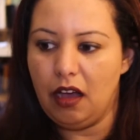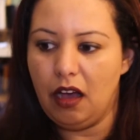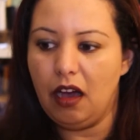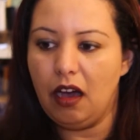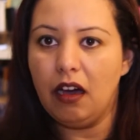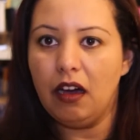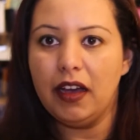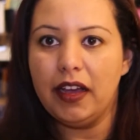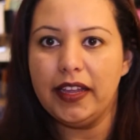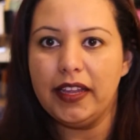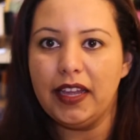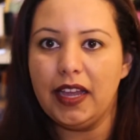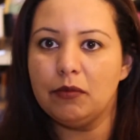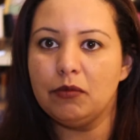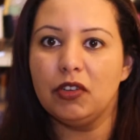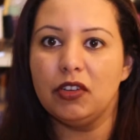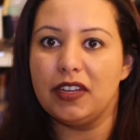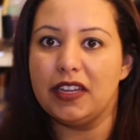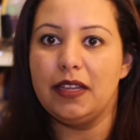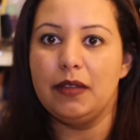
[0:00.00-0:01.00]
I am
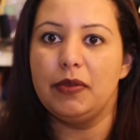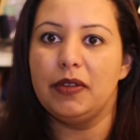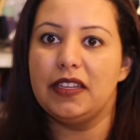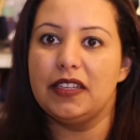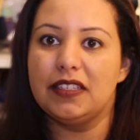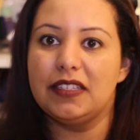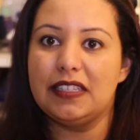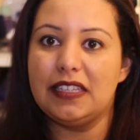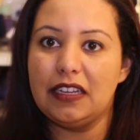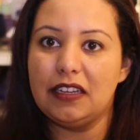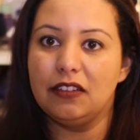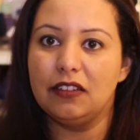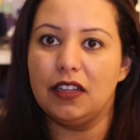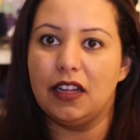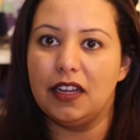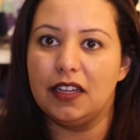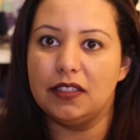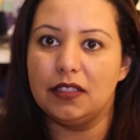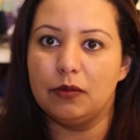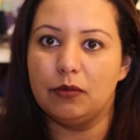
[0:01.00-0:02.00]
not keeping a single
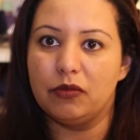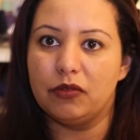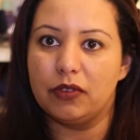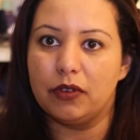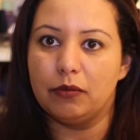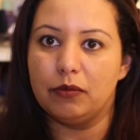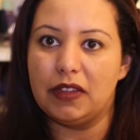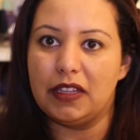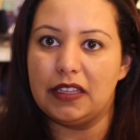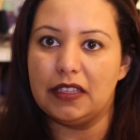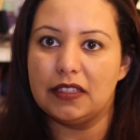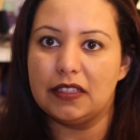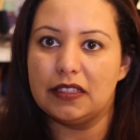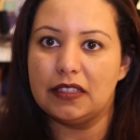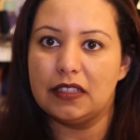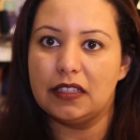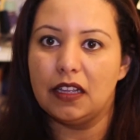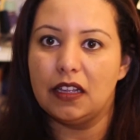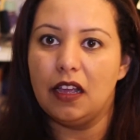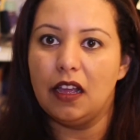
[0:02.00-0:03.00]
item from
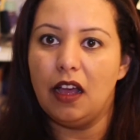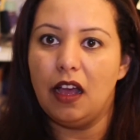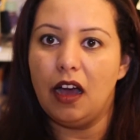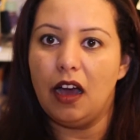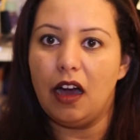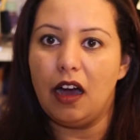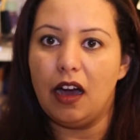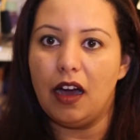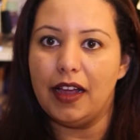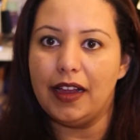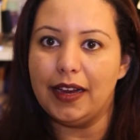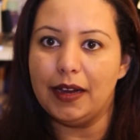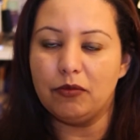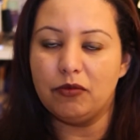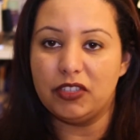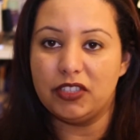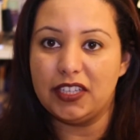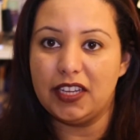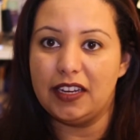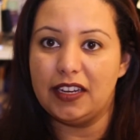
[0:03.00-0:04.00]
this. I am
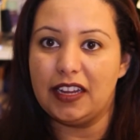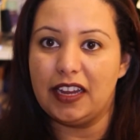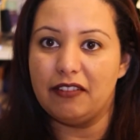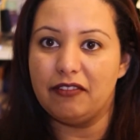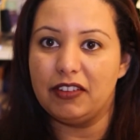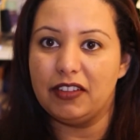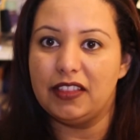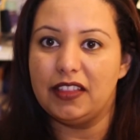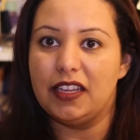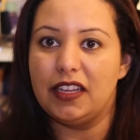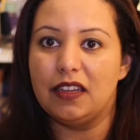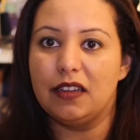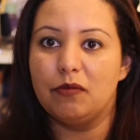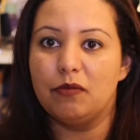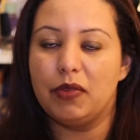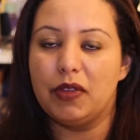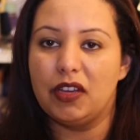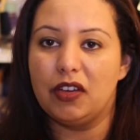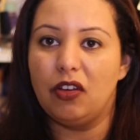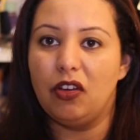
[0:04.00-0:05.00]
returning everything
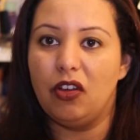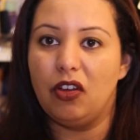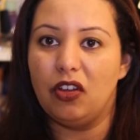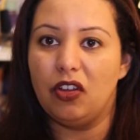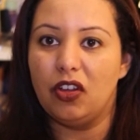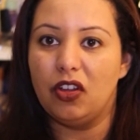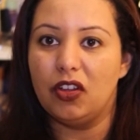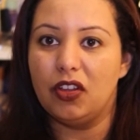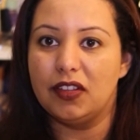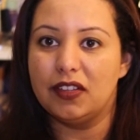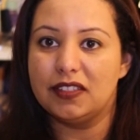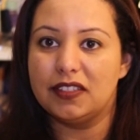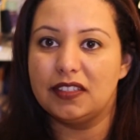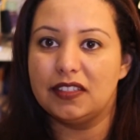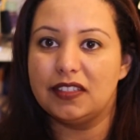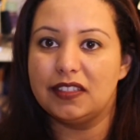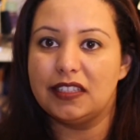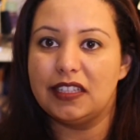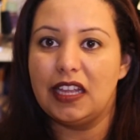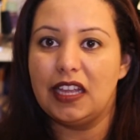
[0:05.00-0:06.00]

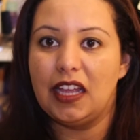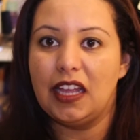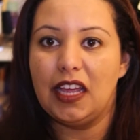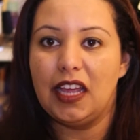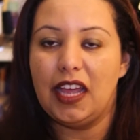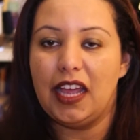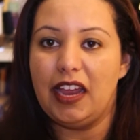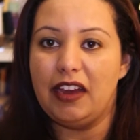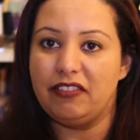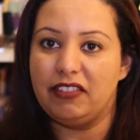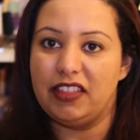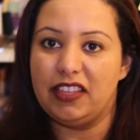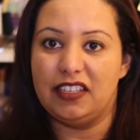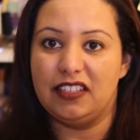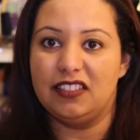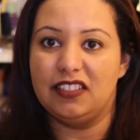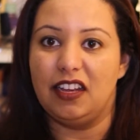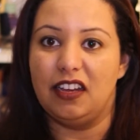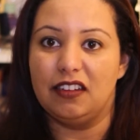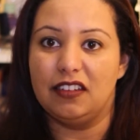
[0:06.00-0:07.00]
because everything
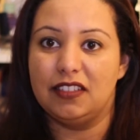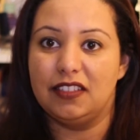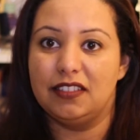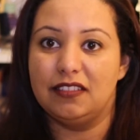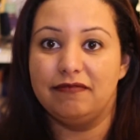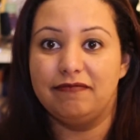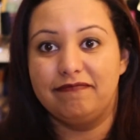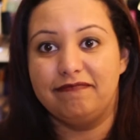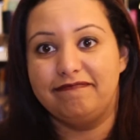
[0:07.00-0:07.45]
sucked.